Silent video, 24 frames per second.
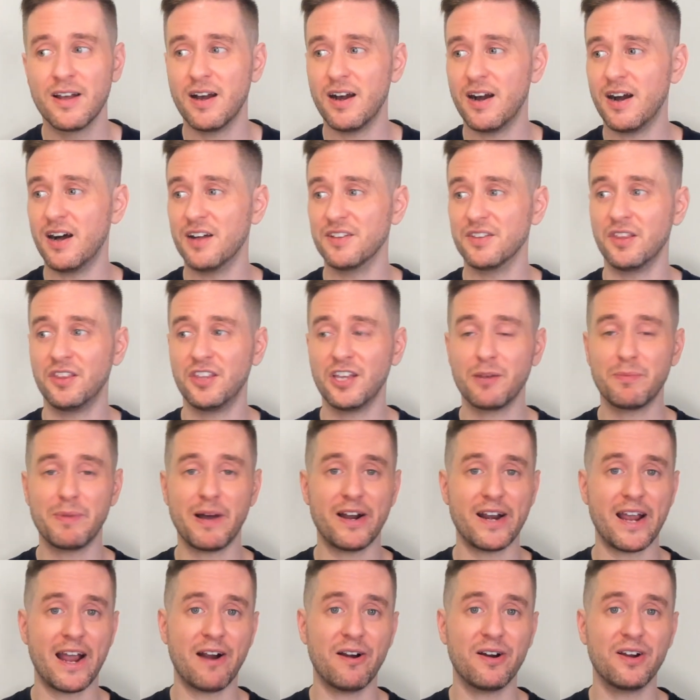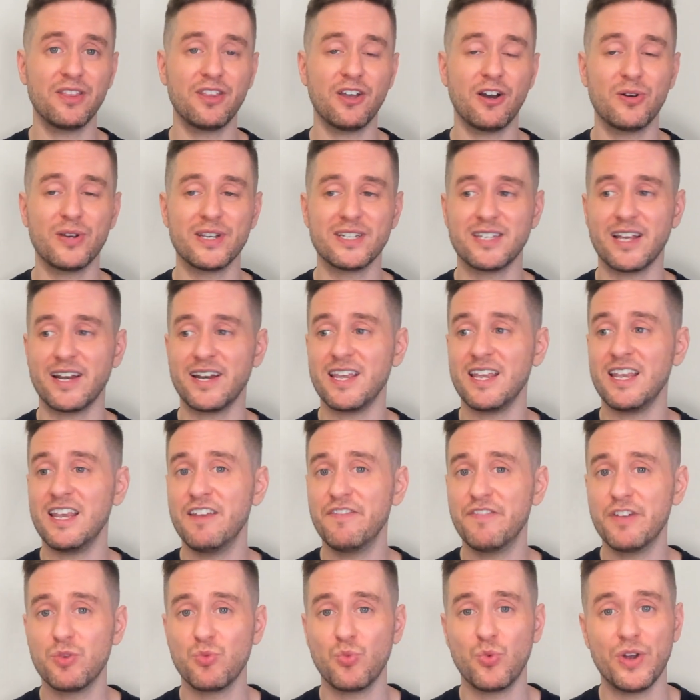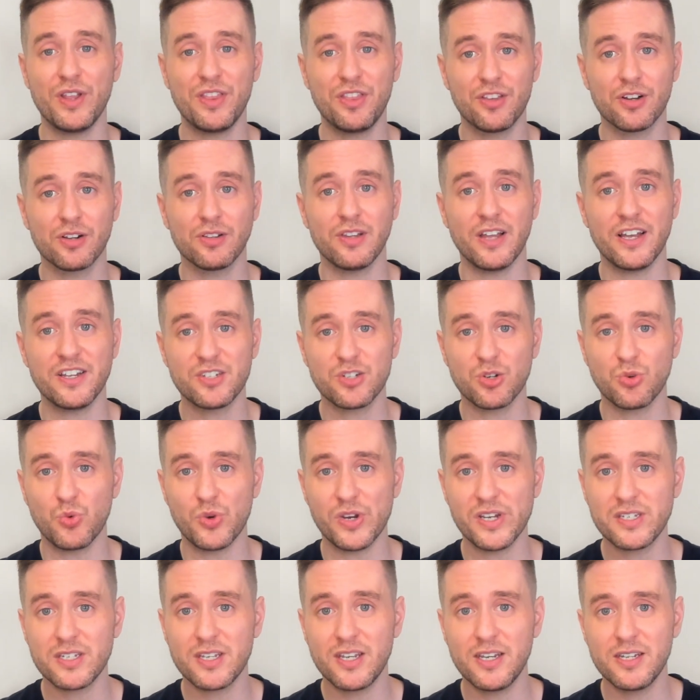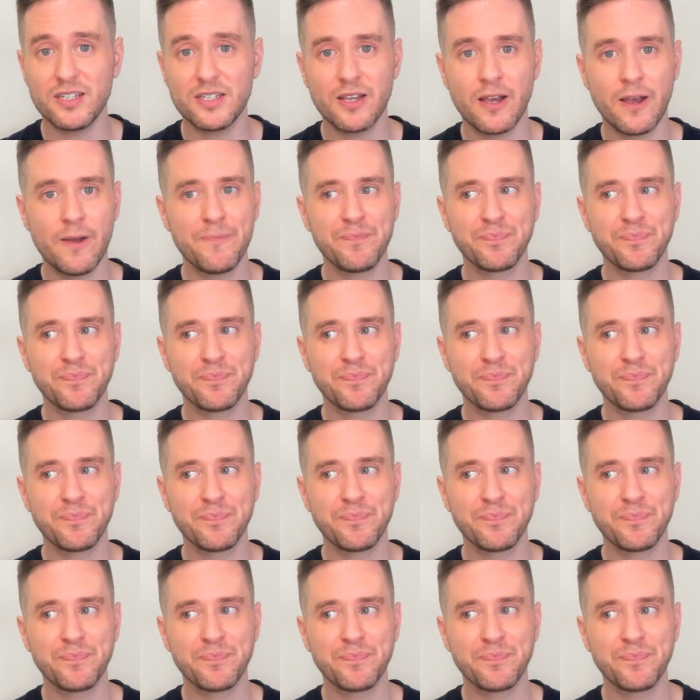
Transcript: Uh, the thing about Arran though is that even with their lesser whiskeys,